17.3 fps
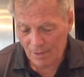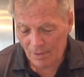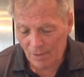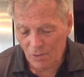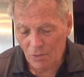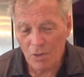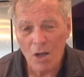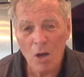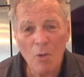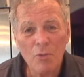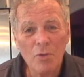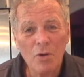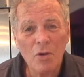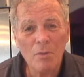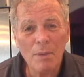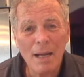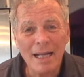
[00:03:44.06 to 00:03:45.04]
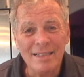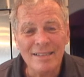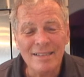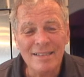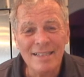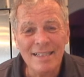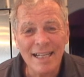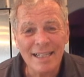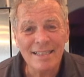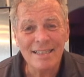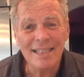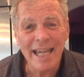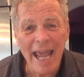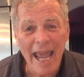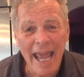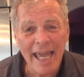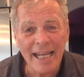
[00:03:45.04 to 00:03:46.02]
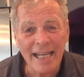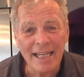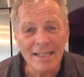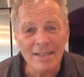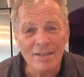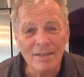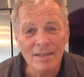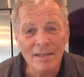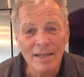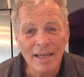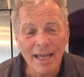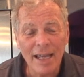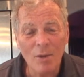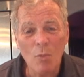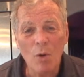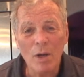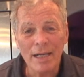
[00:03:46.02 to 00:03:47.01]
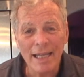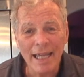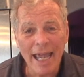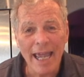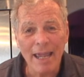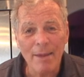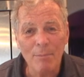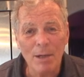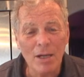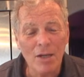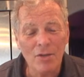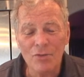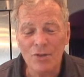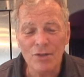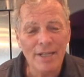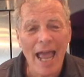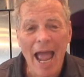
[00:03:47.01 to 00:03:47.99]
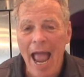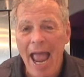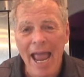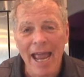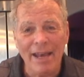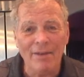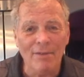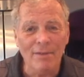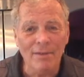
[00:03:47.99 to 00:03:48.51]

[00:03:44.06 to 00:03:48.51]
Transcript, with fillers: you go through about six caddies in one game because they're dying.